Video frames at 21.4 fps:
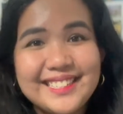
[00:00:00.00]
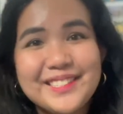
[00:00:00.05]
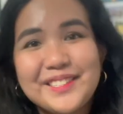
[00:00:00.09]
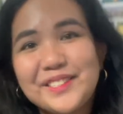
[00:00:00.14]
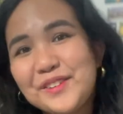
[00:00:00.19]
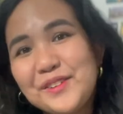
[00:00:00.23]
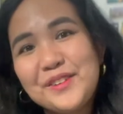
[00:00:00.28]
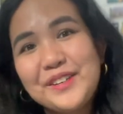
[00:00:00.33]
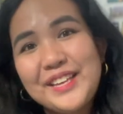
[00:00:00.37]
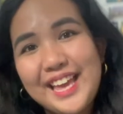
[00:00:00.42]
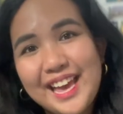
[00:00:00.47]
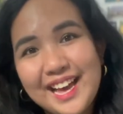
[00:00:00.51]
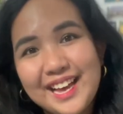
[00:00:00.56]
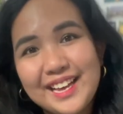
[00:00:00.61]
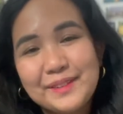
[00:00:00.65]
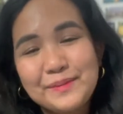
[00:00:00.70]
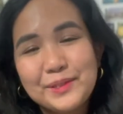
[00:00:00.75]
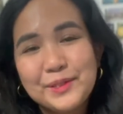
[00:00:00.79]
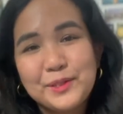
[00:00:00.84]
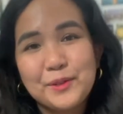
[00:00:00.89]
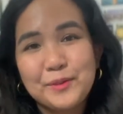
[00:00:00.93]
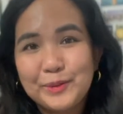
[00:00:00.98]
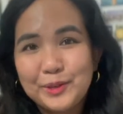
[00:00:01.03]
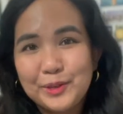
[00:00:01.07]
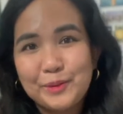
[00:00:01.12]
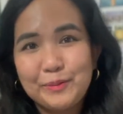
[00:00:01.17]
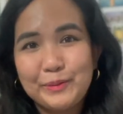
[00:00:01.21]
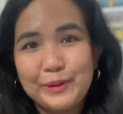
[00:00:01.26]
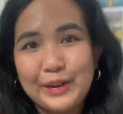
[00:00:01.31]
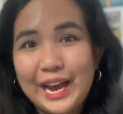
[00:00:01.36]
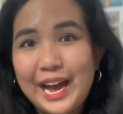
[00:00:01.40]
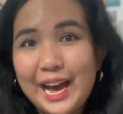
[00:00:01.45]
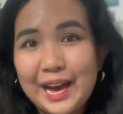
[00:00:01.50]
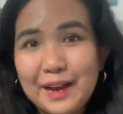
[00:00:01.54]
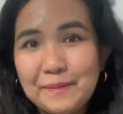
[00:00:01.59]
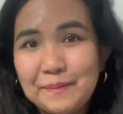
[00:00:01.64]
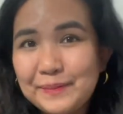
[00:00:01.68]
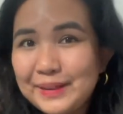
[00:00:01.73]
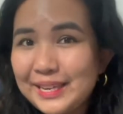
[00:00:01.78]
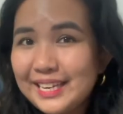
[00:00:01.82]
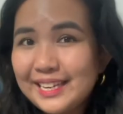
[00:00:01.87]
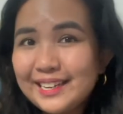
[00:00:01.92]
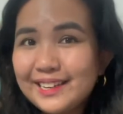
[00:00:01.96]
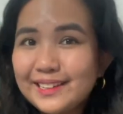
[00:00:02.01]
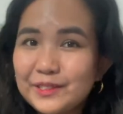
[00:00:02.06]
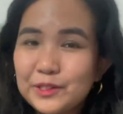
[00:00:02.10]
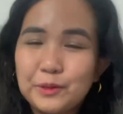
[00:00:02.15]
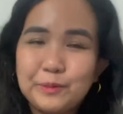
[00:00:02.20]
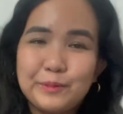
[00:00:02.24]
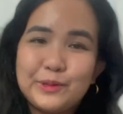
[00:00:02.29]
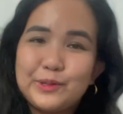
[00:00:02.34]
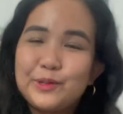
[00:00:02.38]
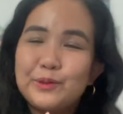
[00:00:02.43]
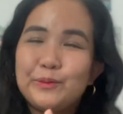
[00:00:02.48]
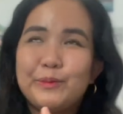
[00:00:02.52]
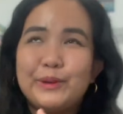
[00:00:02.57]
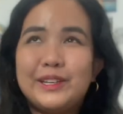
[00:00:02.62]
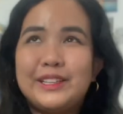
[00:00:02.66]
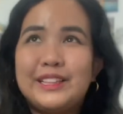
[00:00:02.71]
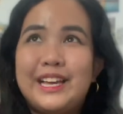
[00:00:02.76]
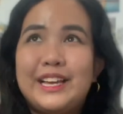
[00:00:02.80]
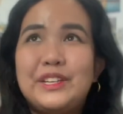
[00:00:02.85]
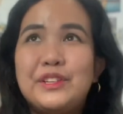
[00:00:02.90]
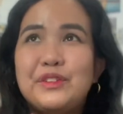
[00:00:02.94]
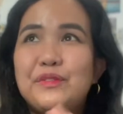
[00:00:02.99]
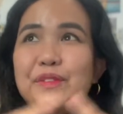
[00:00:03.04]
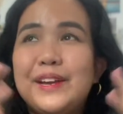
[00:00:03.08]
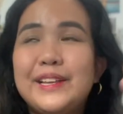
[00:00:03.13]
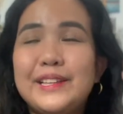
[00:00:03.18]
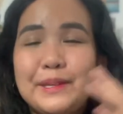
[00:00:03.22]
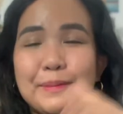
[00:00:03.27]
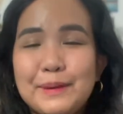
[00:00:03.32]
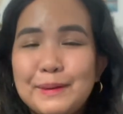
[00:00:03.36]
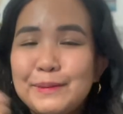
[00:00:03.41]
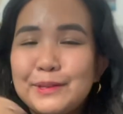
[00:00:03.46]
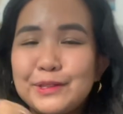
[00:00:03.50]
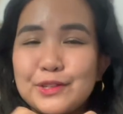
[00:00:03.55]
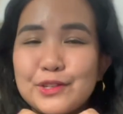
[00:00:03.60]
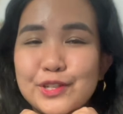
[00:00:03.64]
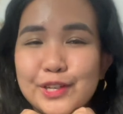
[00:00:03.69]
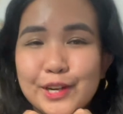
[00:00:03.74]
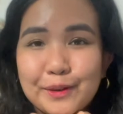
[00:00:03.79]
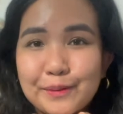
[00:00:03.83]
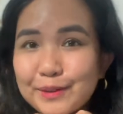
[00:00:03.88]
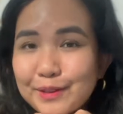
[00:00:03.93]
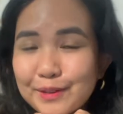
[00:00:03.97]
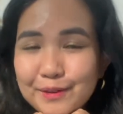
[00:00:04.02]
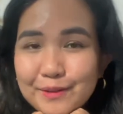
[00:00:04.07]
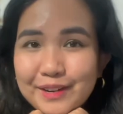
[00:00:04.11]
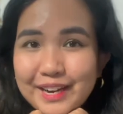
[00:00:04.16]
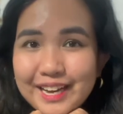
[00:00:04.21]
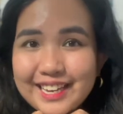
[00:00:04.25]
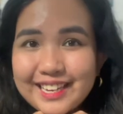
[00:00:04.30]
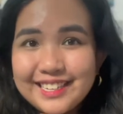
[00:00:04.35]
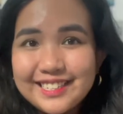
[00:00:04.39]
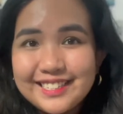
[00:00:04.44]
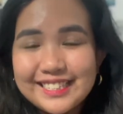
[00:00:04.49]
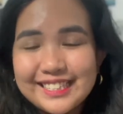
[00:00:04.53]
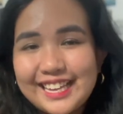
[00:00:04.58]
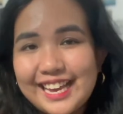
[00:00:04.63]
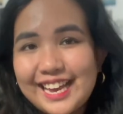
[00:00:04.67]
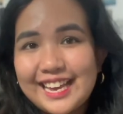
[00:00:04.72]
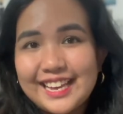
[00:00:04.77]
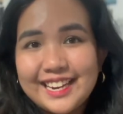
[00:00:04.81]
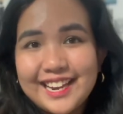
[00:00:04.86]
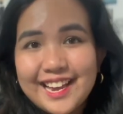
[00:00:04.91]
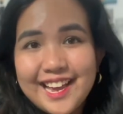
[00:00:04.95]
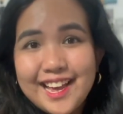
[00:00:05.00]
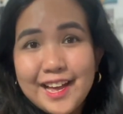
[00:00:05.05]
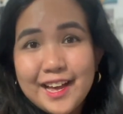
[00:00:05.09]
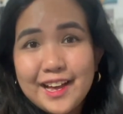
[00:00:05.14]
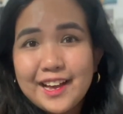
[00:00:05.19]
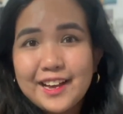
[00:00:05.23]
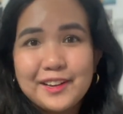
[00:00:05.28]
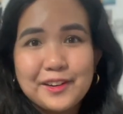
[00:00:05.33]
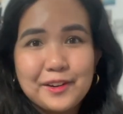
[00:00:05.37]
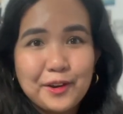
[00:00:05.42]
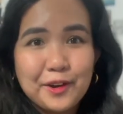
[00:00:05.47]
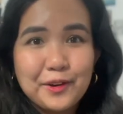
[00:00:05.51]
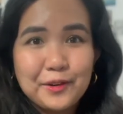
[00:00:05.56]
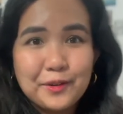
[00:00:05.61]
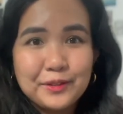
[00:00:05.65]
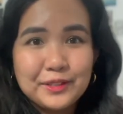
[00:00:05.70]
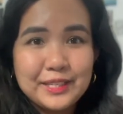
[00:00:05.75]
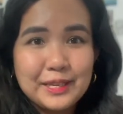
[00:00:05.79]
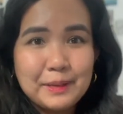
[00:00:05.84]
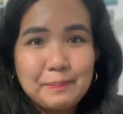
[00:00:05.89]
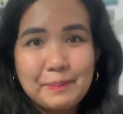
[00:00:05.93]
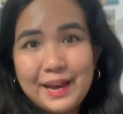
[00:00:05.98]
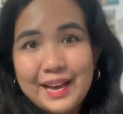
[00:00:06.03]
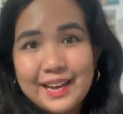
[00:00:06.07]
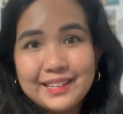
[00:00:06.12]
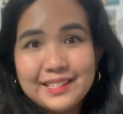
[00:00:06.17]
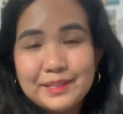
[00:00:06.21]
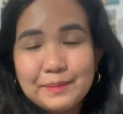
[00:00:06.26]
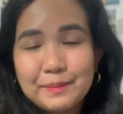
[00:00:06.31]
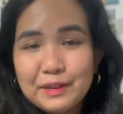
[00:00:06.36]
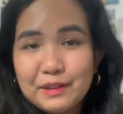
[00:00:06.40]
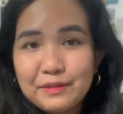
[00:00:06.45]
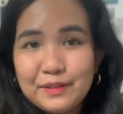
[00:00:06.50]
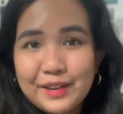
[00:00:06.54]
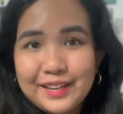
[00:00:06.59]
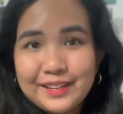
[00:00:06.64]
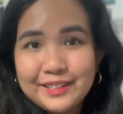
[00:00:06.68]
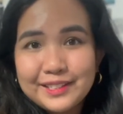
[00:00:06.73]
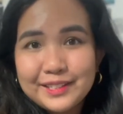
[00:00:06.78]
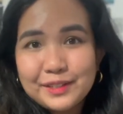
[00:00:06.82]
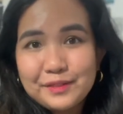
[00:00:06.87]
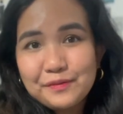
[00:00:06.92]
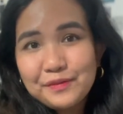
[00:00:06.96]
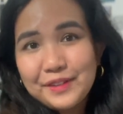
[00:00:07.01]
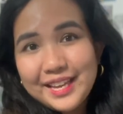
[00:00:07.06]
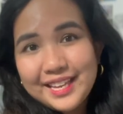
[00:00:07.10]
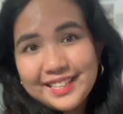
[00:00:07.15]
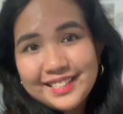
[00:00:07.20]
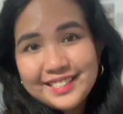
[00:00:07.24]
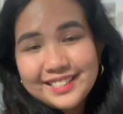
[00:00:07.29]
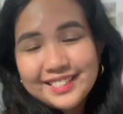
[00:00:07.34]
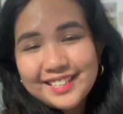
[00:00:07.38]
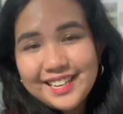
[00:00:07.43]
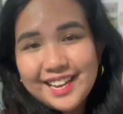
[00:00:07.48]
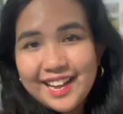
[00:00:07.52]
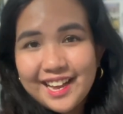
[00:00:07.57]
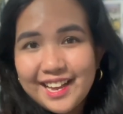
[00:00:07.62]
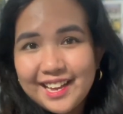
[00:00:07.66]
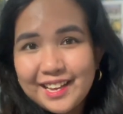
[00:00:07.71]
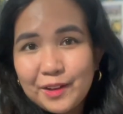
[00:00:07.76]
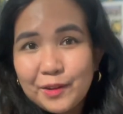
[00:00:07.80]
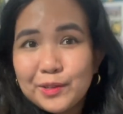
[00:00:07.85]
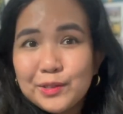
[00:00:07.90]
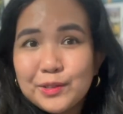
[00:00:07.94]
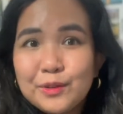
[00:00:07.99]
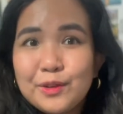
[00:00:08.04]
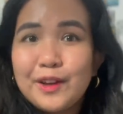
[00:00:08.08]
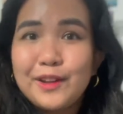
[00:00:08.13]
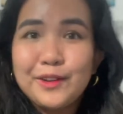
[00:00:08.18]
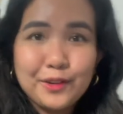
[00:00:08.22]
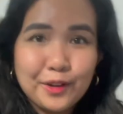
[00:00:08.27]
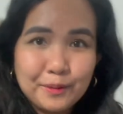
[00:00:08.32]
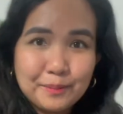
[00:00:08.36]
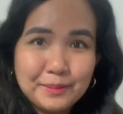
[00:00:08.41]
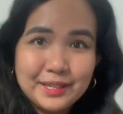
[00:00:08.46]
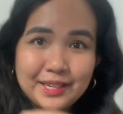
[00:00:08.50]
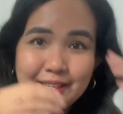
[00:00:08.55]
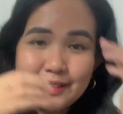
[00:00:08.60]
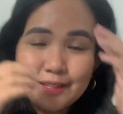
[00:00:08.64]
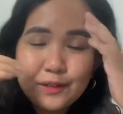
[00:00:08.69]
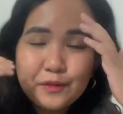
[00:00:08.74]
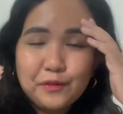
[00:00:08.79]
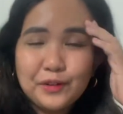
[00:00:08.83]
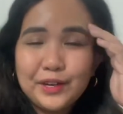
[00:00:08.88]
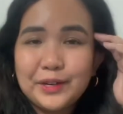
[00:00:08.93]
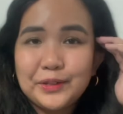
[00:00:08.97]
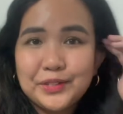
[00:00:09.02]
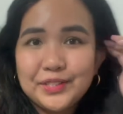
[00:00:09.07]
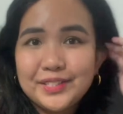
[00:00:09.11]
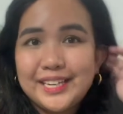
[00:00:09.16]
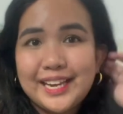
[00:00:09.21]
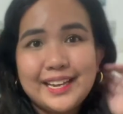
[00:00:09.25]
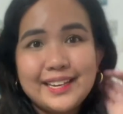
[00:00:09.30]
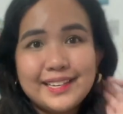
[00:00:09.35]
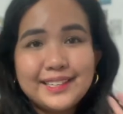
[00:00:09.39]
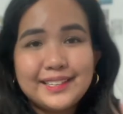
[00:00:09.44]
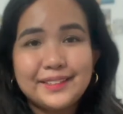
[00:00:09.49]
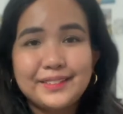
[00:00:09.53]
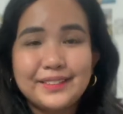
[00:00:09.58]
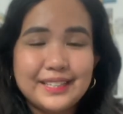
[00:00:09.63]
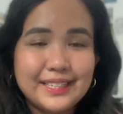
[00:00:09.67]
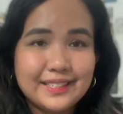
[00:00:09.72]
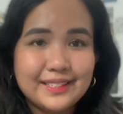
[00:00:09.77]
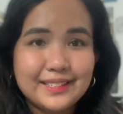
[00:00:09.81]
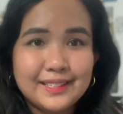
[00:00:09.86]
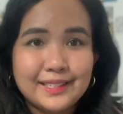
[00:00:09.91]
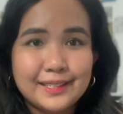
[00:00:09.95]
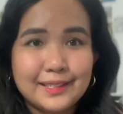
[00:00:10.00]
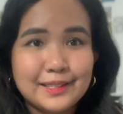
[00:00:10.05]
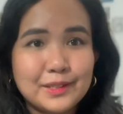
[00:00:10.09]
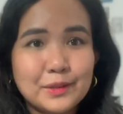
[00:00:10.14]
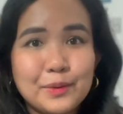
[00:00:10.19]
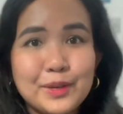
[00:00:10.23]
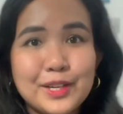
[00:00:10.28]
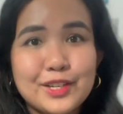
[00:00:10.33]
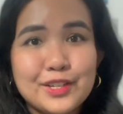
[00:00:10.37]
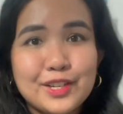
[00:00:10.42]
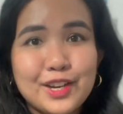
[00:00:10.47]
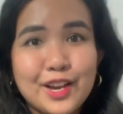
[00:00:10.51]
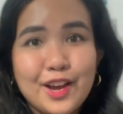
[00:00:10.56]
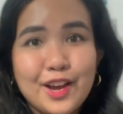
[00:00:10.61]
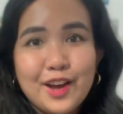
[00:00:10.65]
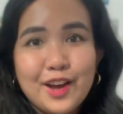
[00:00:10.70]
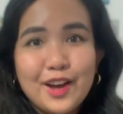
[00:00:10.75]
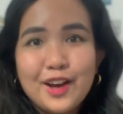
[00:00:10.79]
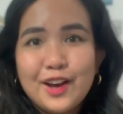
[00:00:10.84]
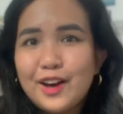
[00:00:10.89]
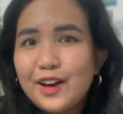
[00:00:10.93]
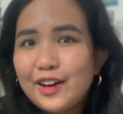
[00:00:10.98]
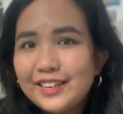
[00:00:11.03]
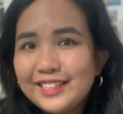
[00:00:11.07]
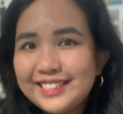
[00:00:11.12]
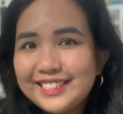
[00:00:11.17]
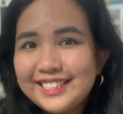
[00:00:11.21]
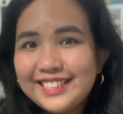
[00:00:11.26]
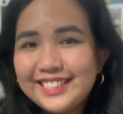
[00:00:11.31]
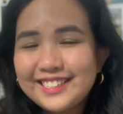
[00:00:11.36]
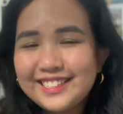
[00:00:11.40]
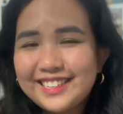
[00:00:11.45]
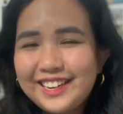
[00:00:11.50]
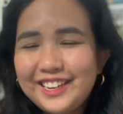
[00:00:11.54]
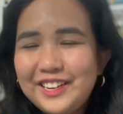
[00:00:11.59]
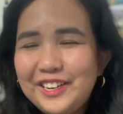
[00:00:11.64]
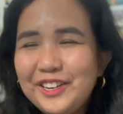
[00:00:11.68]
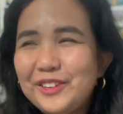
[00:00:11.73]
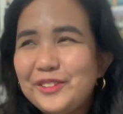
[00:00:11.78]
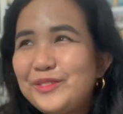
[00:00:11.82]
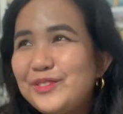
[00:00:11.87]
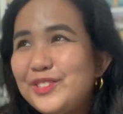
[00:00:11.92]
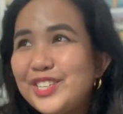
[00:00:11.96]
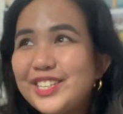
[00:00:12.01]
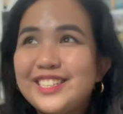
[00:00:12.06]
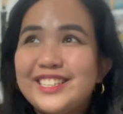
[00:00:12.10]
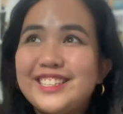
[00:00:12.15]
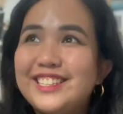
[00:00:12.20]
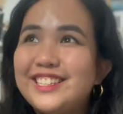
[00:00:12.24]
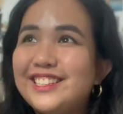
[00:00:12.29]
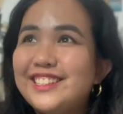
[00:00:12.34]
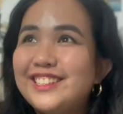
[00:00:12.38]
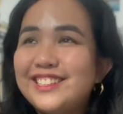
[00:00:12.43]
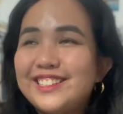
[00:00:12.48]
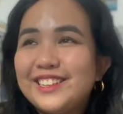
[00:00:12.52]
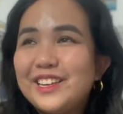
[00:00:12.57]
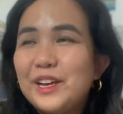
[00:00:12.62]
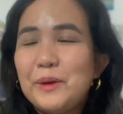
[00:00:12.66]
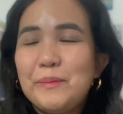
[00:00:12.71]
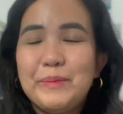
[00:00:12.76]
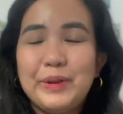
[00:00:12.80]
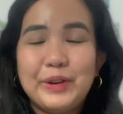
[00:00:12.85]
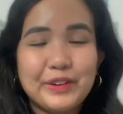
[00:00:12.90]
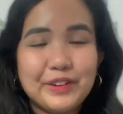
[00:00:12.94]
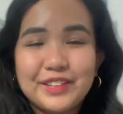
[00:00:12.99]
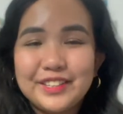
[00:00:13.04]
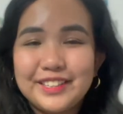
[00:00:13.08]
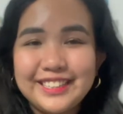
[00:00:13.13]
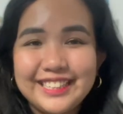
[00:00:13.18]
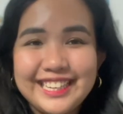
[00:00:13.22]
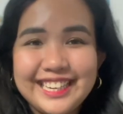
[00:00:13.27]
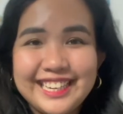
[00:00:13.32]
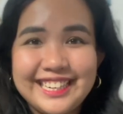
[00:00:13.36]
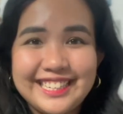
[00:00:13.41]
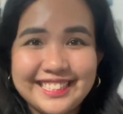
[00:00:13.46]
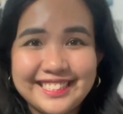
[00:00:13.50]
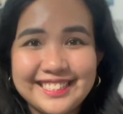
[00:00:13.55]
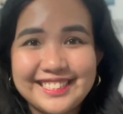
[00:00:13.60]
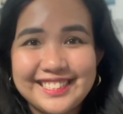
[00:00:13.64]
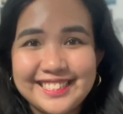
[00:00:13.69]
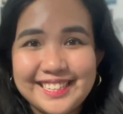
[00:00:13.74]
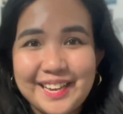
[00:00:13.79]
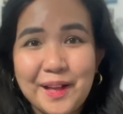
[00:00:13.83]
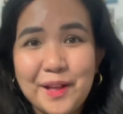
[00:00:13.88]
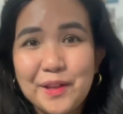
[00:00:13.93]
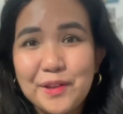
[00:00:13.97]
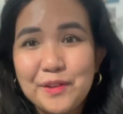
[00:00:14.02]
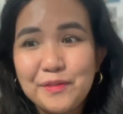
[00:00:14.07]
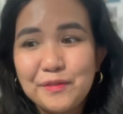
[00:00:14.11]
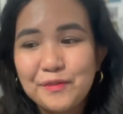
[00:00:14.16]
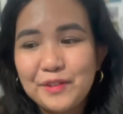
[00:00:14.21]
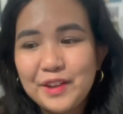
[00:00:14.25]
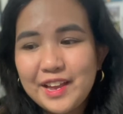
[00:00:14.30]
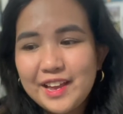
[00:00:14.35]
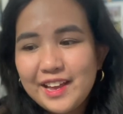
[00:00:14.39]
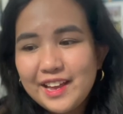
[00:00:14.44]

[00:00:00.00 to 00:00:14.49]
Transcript: So yeah, I'm super duper happy and super super glad to finally be able to share with you guys that I not only passed my final defense, I also got nominated for outstanding thesis, which honestly is kind of just a miracle in itself.